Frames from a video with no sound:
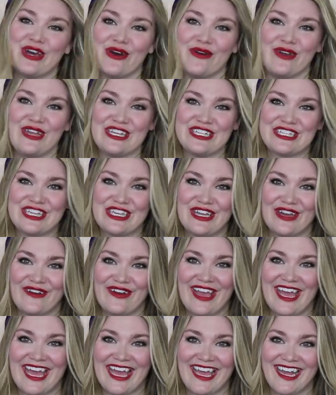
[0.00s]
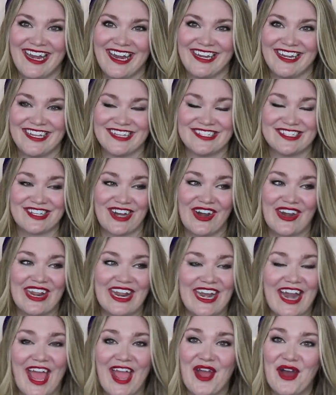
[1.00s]
going to go ahead and get
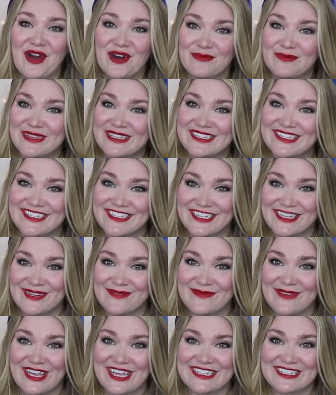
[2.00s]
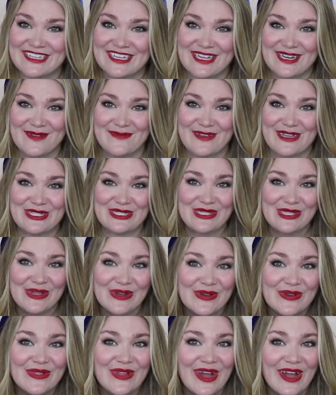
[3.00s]
started. I hope this isn't gonna, isn't gonna be
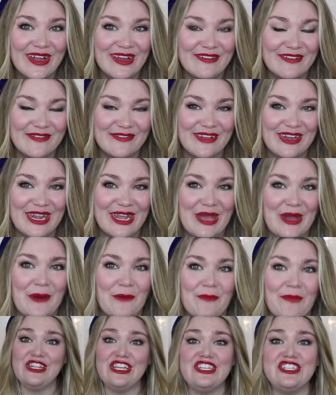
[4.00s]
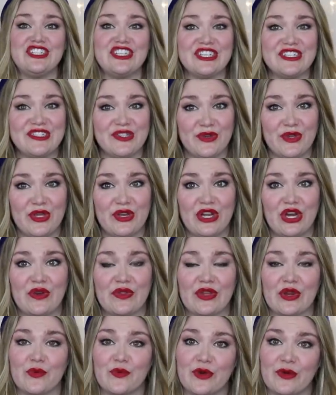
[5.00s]
too long of a video, but just so you
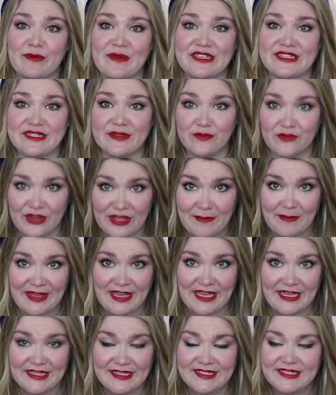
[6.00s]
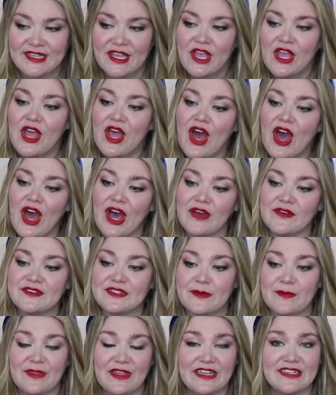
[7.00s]
know, there will be some repeats of
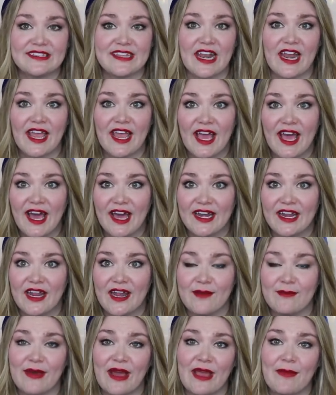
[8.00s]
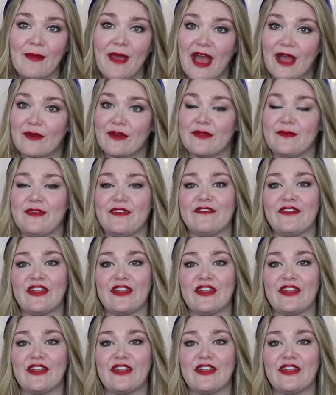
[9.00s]
some things that I had in my pack with me